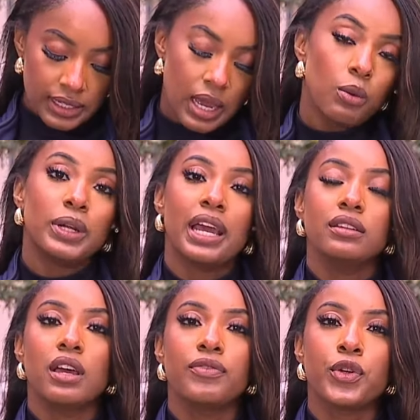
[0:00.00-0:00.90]
Now, when
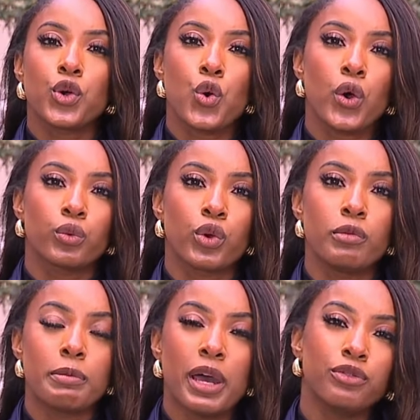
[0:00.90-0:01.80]
I left the
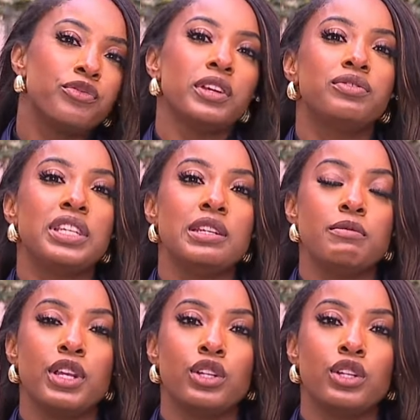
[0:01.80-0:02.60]
courtroom about 15